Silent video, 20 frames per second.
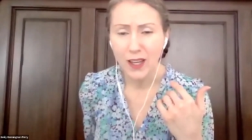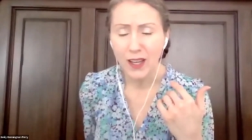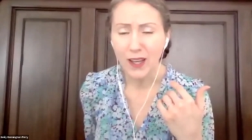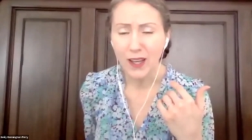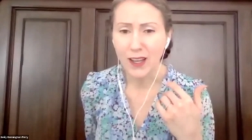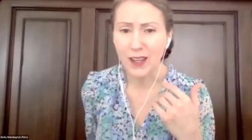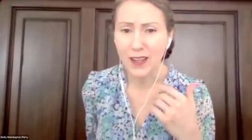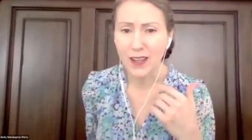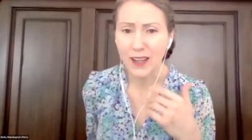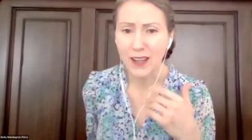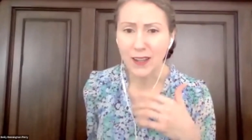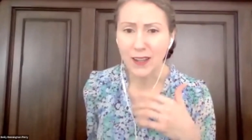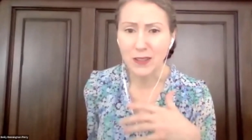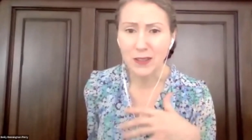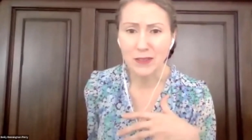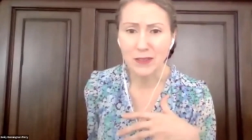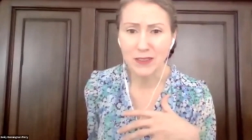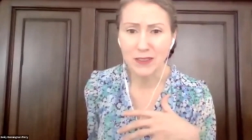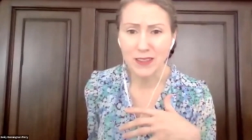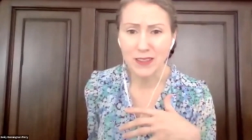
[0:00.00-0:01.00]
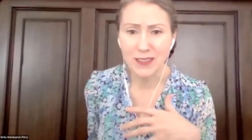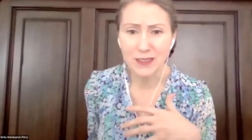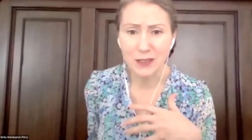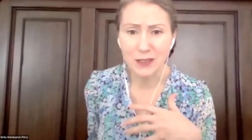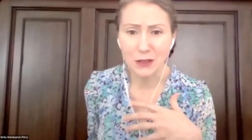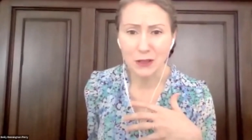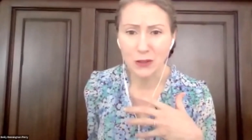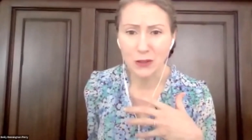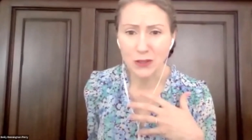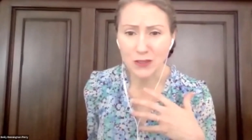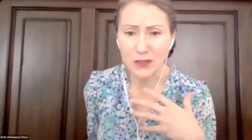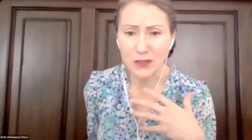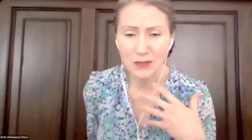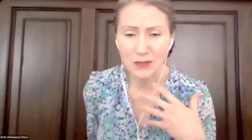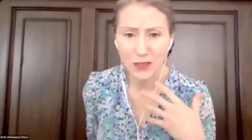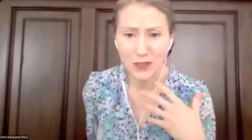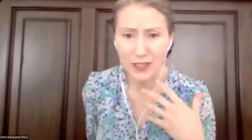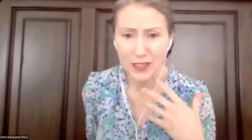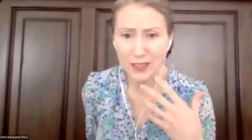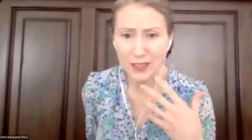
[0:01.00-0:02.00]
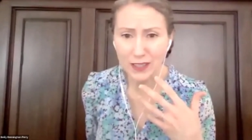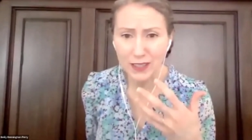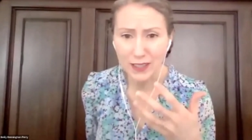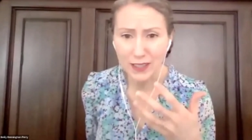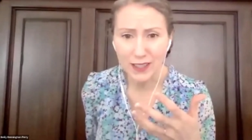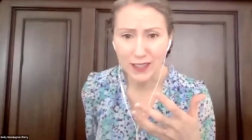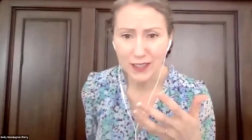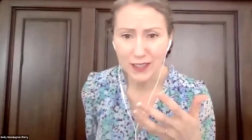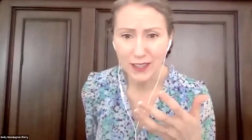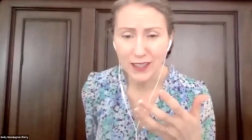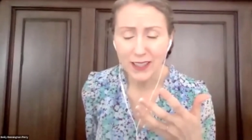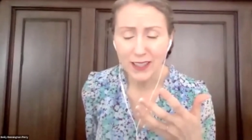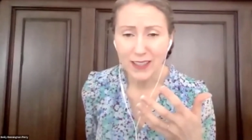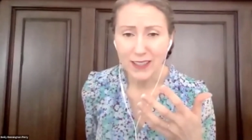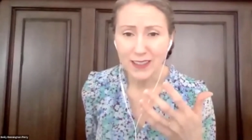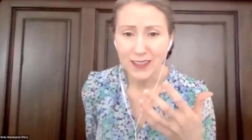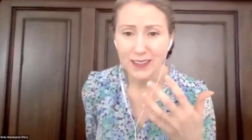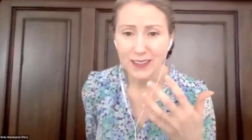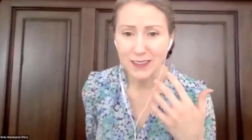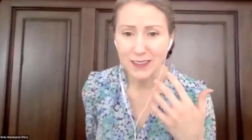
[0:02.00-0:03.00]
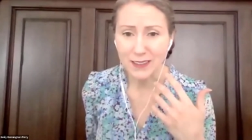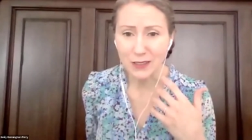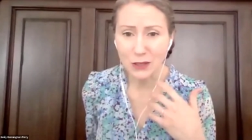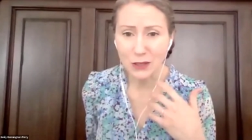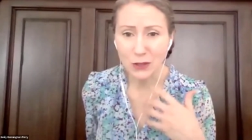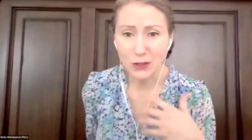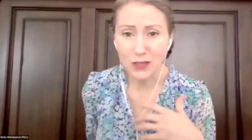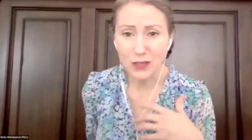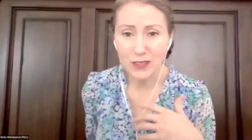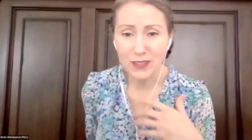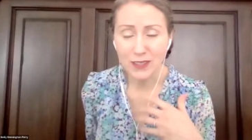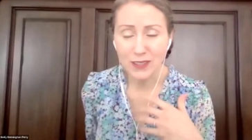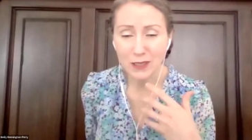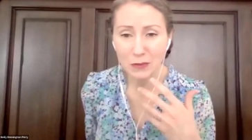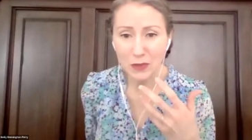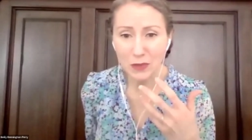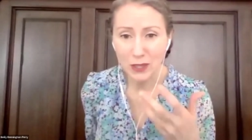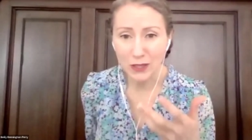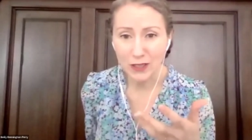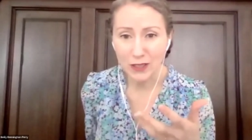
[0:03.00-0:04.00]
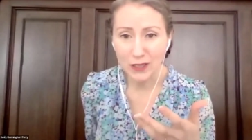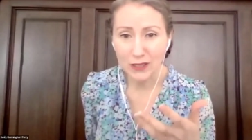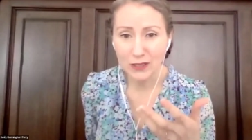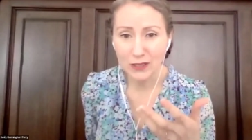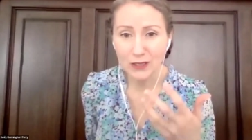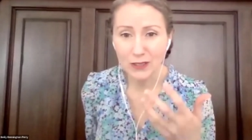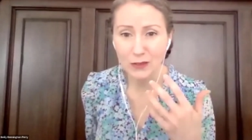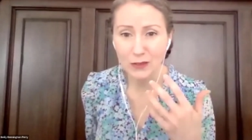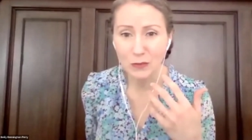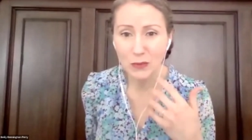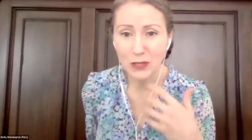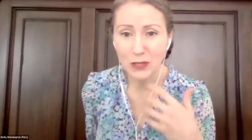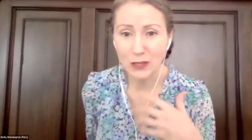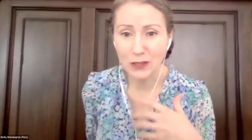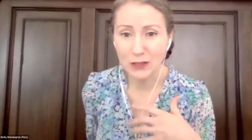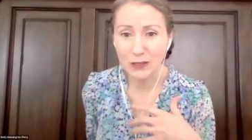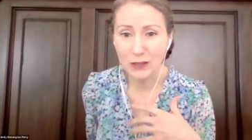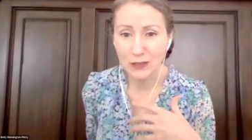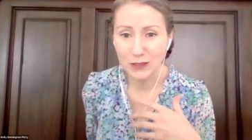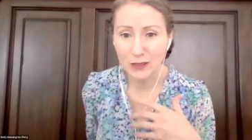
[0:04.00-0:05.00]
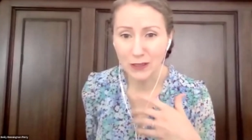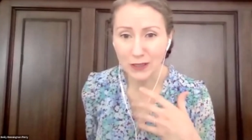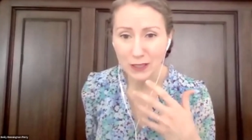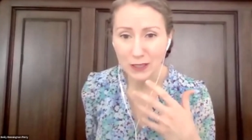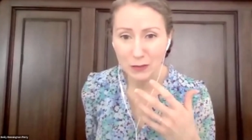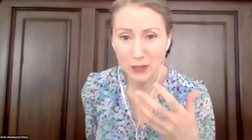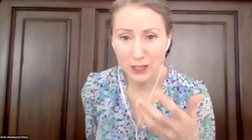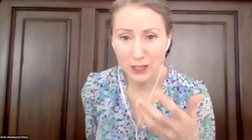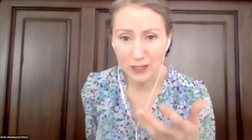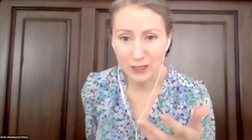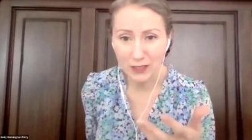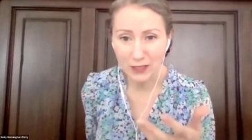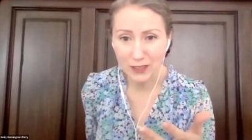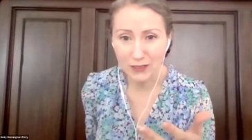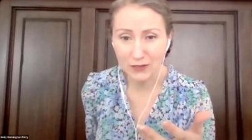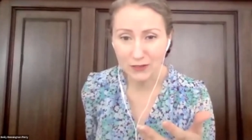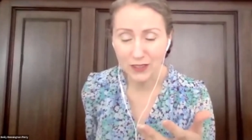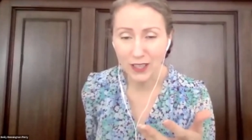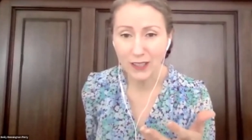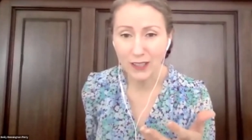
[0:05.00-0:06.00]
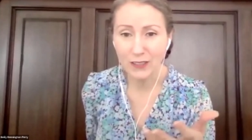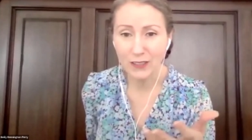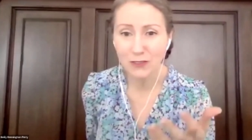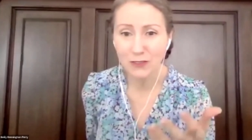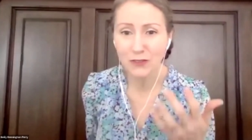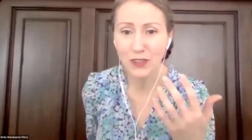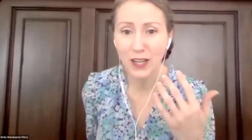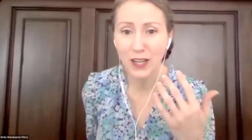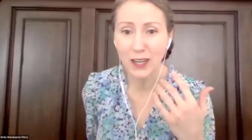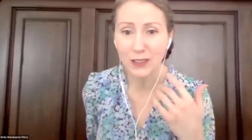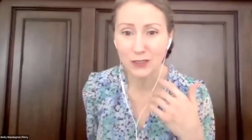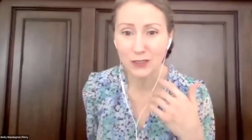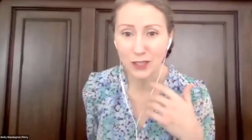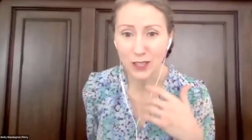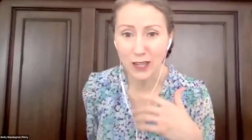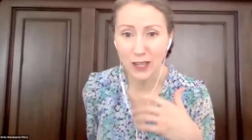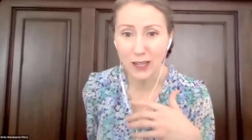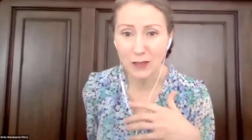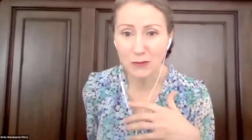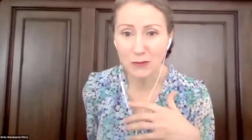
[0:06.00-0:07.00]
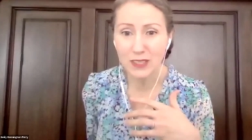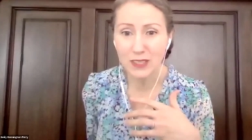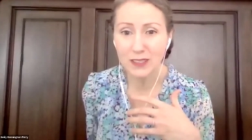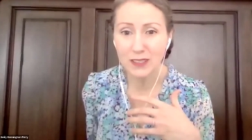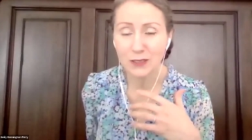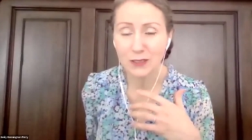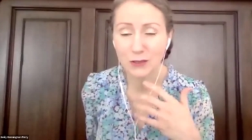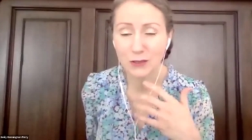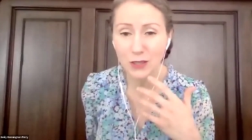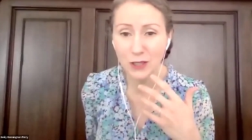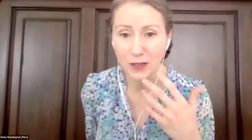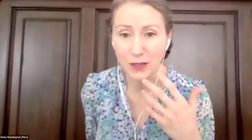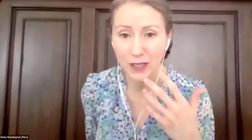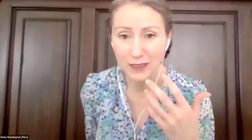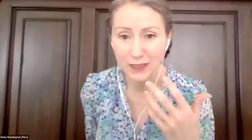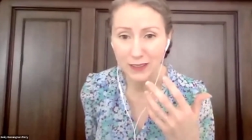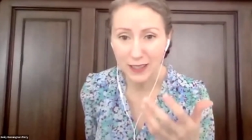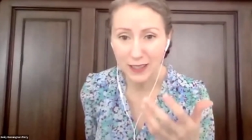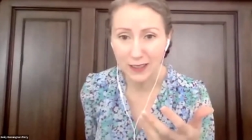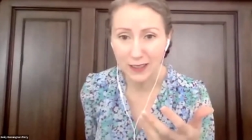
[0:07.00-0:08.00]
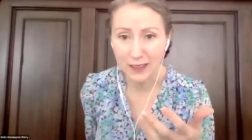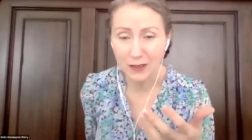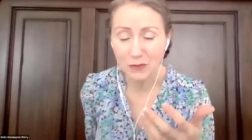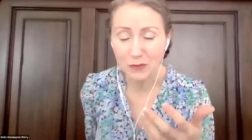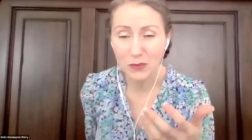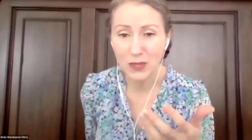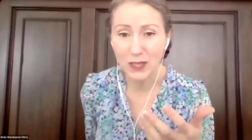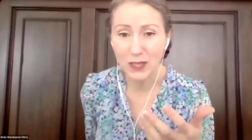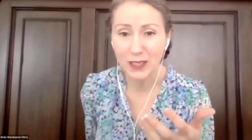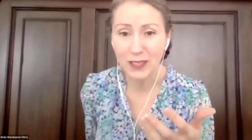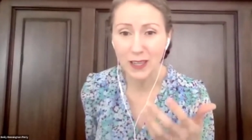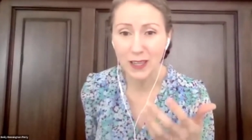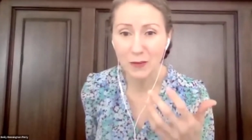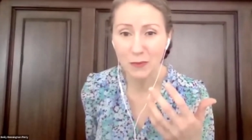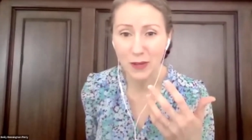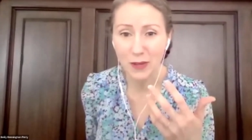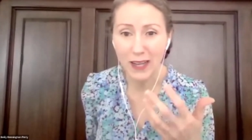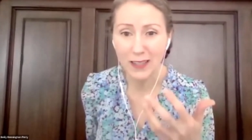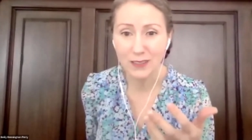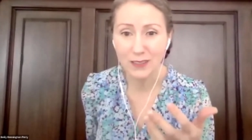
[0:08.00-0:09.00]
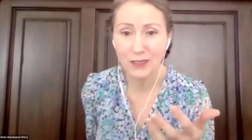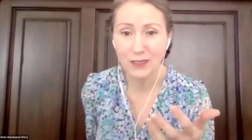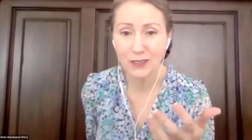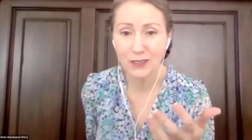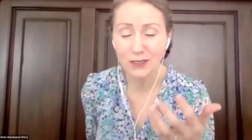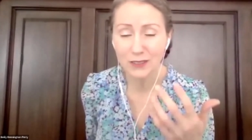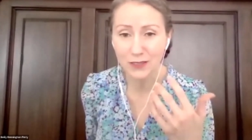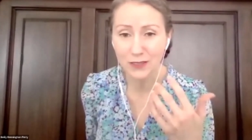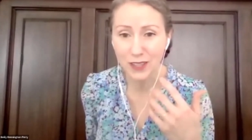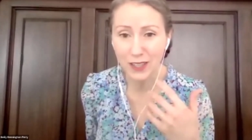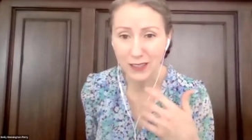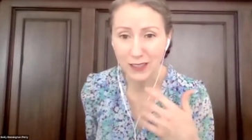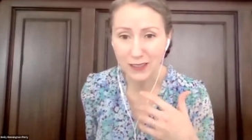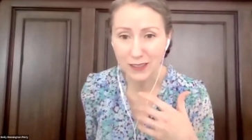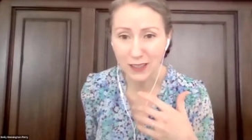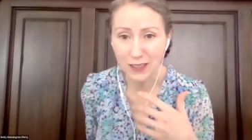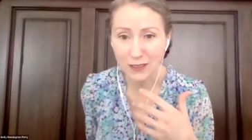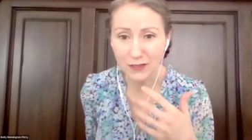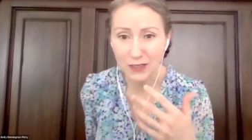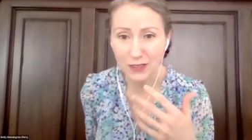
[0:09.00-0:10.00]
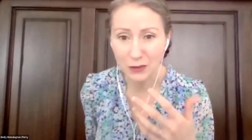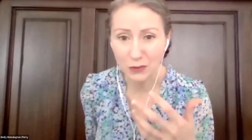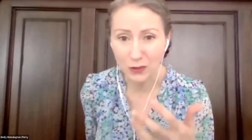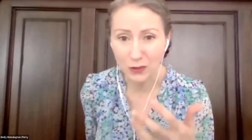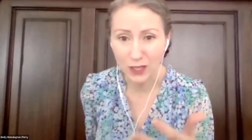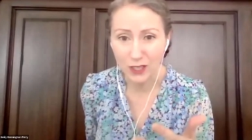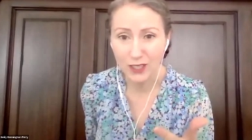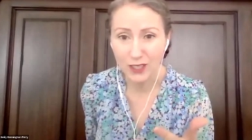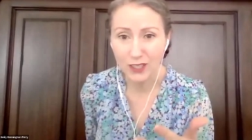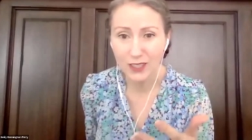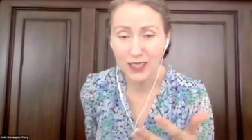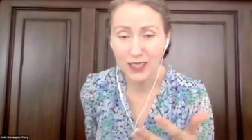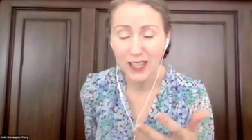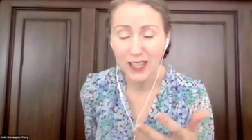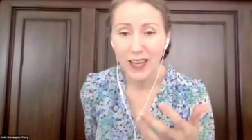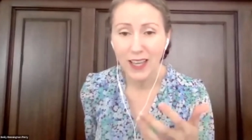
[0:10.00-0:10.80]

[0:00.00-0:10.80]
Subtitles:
I think the course is very clear. This is a course in miracles. Miracles are expressions of love. Our job is to go out there and be ambassadors of God's love in the world.